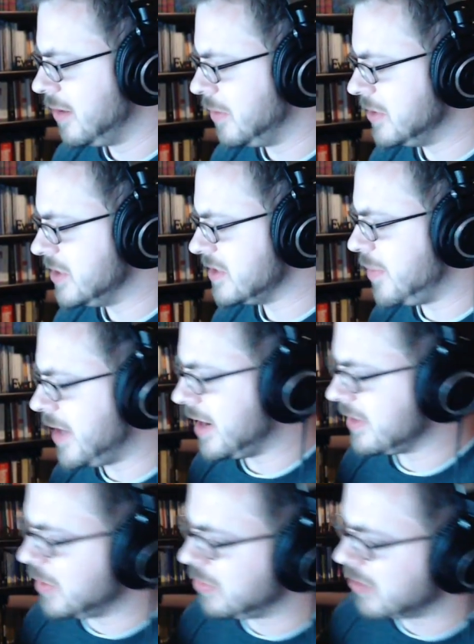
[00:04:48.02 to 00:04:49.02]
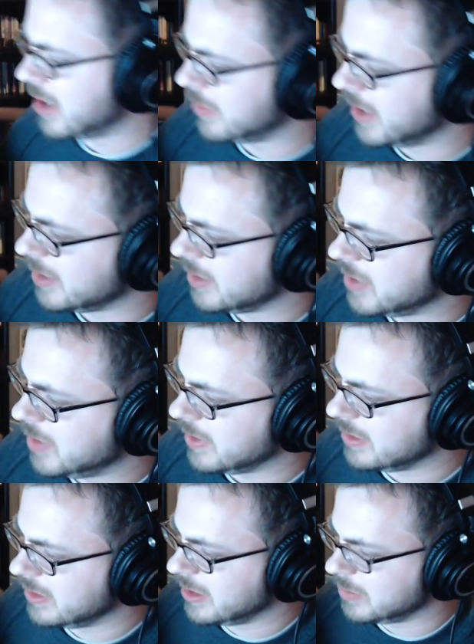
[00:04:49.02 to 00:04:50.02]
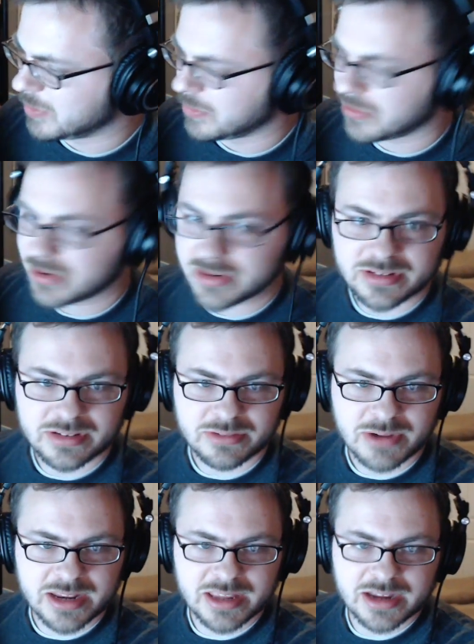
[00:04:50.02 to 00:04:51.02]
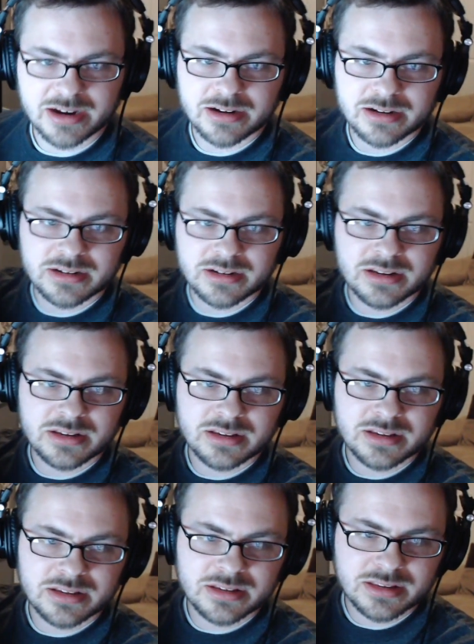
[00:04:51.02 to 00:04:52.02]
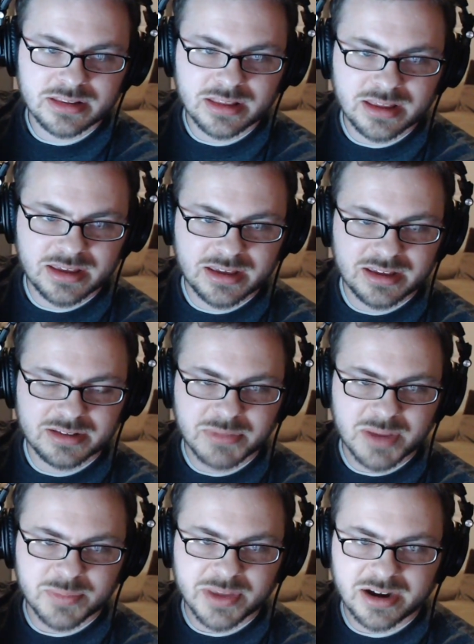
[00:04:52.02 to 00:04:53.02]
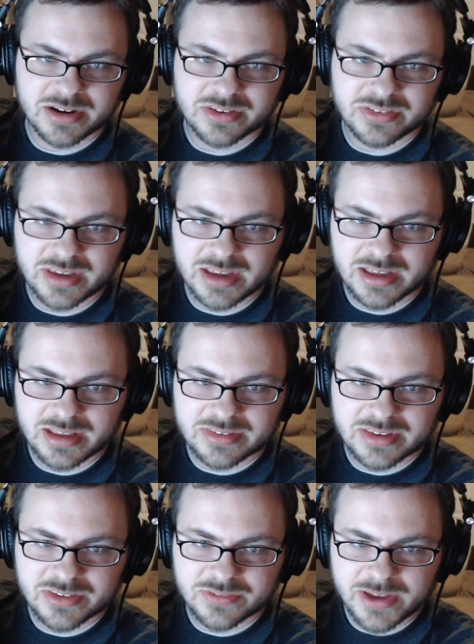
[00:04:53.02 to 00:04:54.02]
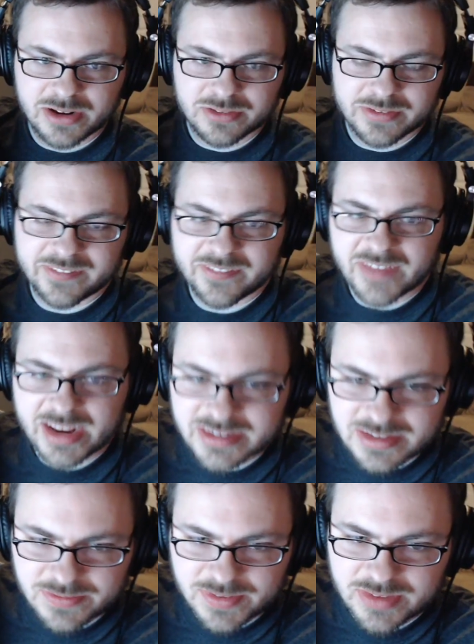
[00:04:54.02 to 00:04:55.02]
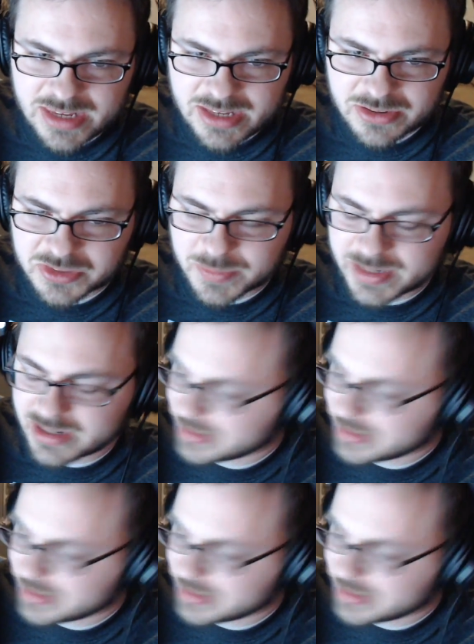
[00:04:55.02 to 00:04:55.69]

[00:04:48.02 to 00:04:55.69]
which is the box I'll probably end up keeping a little bit more. Right here, it might be hard to see. It says Final Fantasy XV Ultimate